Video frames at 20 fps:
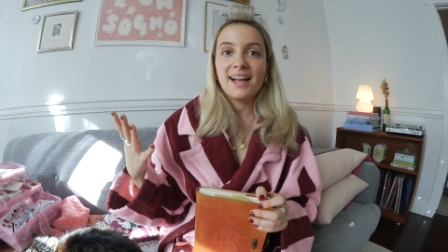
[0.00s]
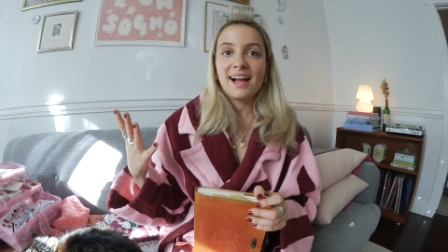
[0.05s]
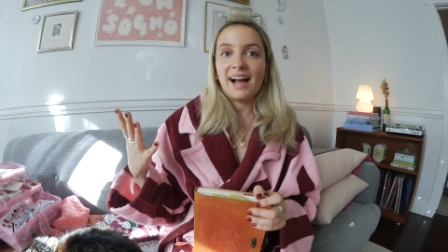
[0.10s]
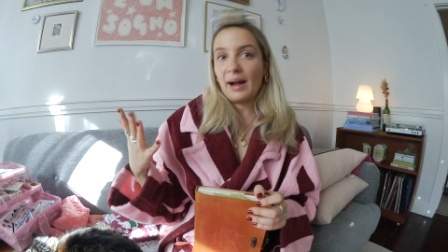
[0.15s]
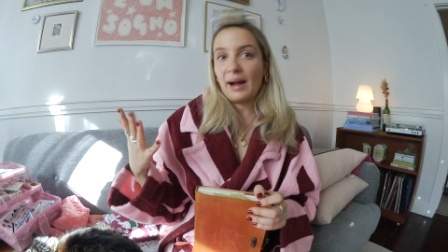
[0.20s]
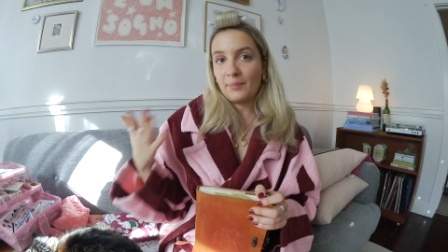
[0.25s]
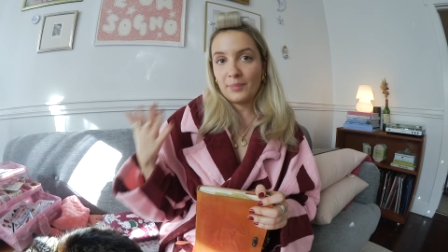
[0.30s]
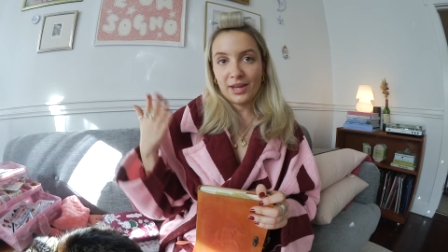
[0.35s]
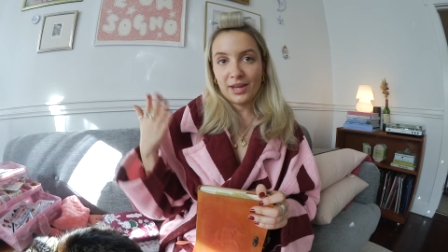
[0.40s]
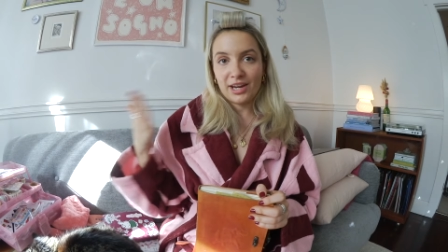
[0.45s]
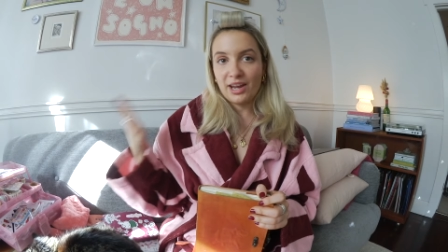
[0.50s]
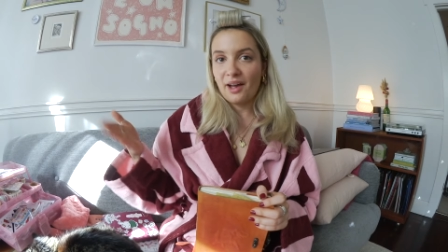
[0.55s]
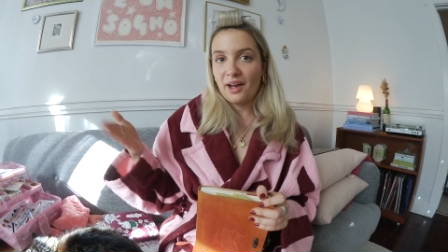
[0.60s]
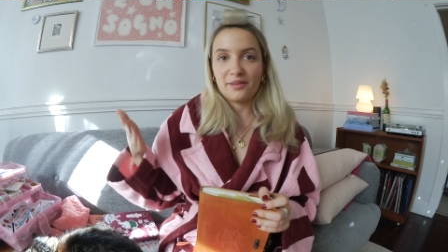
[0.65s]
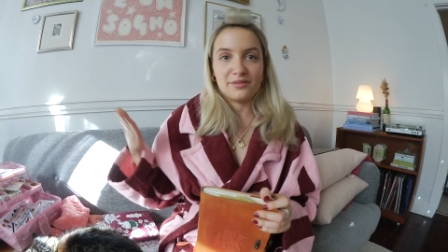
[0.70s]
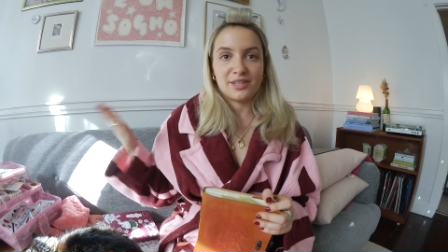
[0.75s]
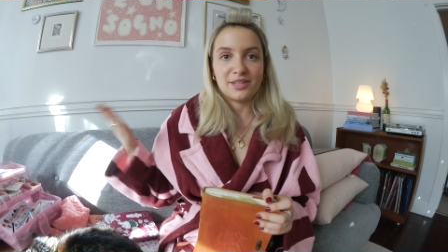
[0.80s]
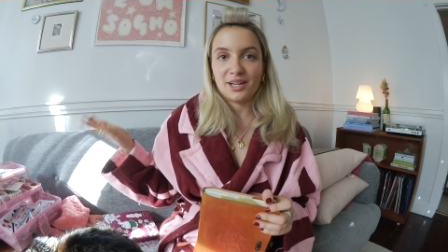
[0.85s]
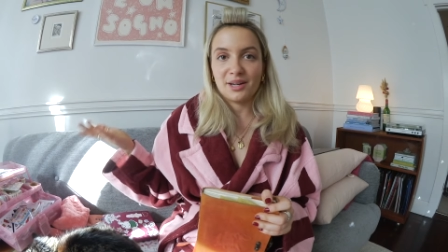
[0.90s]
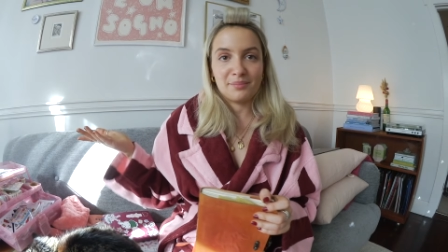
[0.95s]
um, that you
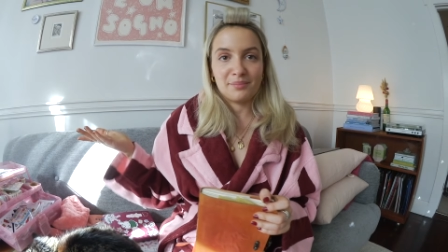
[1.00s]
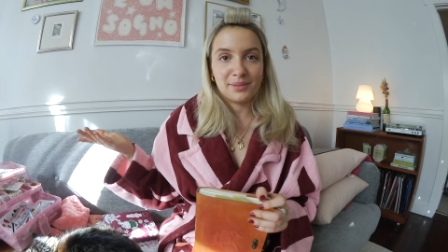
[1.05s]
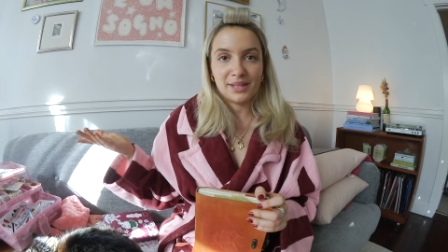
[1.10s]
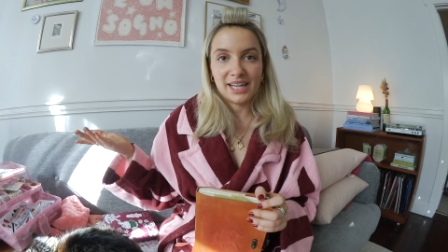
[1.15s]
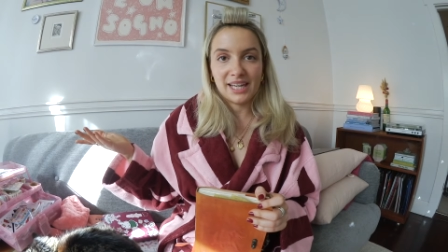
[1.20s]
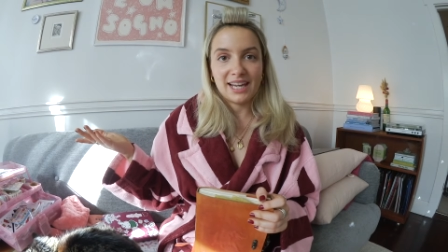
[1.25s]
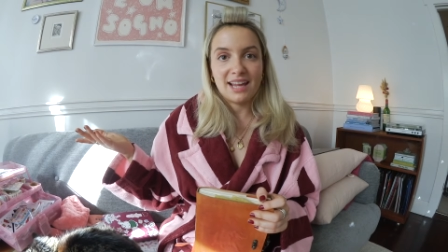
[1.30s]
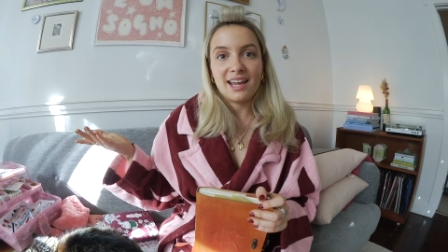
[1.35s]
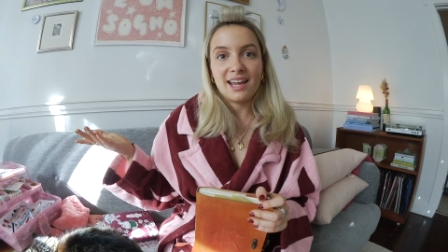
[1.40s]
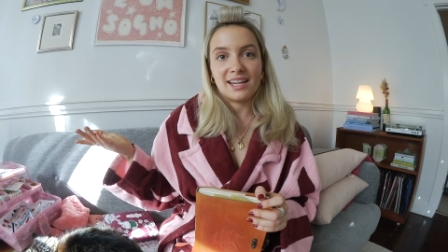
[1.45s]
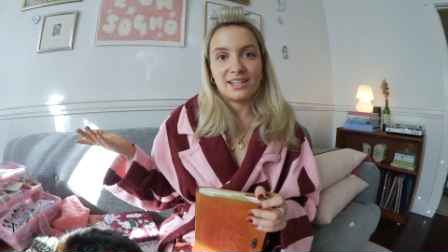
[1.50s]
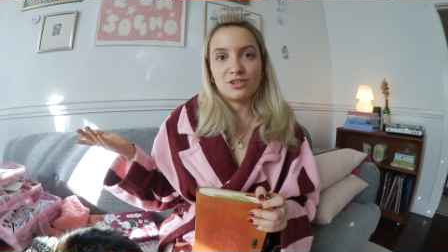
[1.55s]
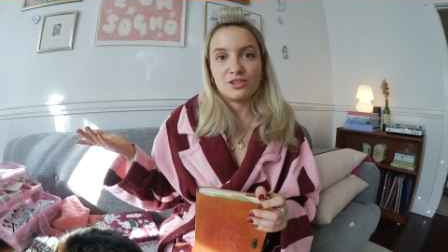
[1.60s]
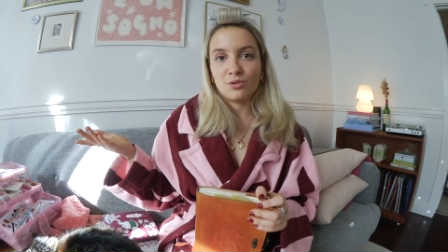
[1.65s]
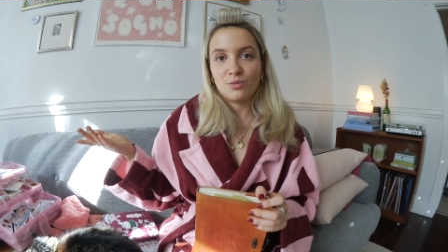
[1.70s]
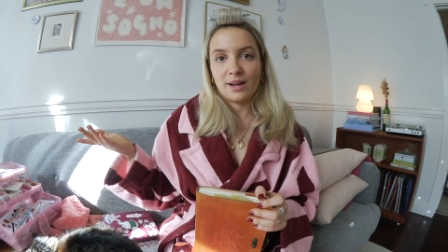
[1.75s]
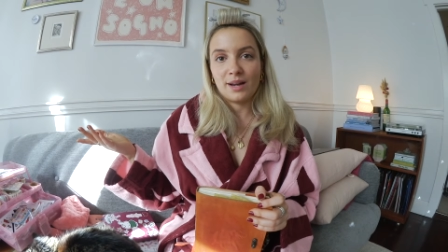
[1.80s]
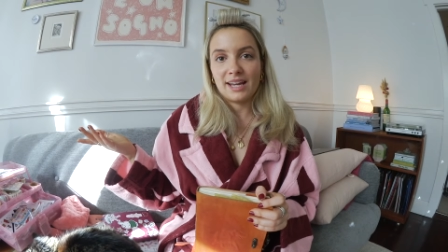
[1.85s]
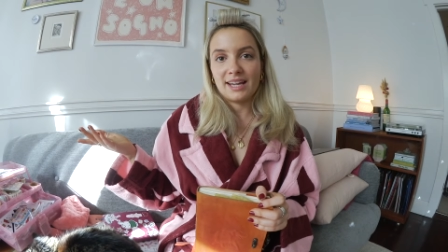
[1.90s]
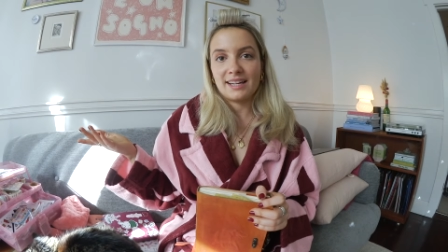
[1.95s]
have to complete
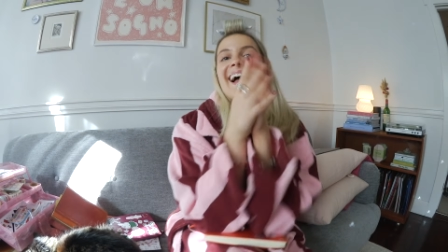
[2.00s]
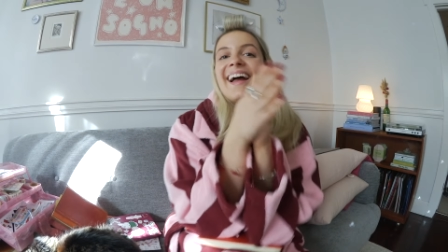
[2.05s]
each week.